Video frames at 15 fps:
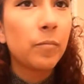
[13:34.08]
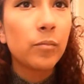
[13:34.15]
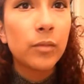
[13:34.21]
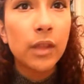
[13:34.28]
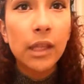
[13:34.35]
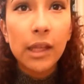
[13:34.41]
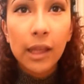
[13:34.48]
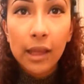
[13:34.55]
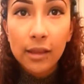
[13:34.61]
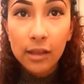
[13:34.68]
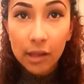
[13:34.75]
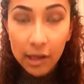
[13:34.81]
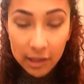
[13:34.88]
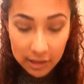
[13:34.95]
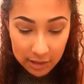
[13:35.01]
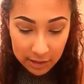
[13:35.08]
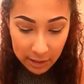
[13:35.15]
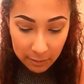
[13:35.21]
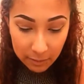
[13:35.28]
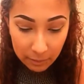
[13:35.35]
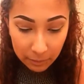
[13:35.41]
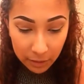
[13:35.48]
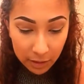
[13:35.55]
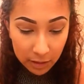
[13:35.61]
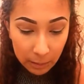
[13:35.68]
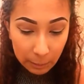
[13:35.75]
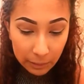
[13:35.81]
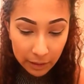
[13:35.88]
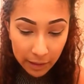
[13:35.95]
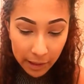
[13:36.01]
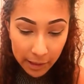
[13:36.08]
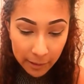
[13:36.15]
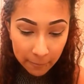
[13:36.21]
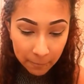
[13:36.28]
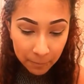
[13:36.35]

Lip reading: Then again, the next step, I'm going to apply